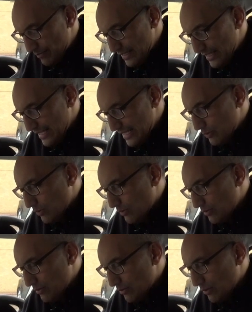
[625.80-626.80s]
This
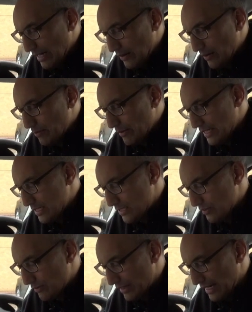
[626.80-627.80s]
will help me to
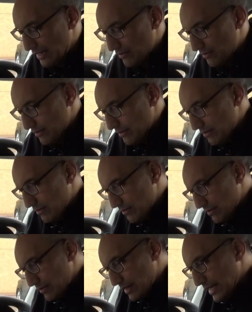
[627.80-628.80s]
sort of get
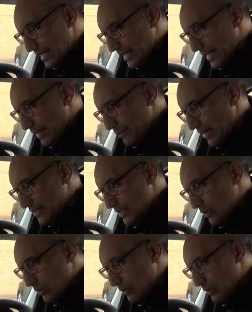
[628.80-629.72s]
a better score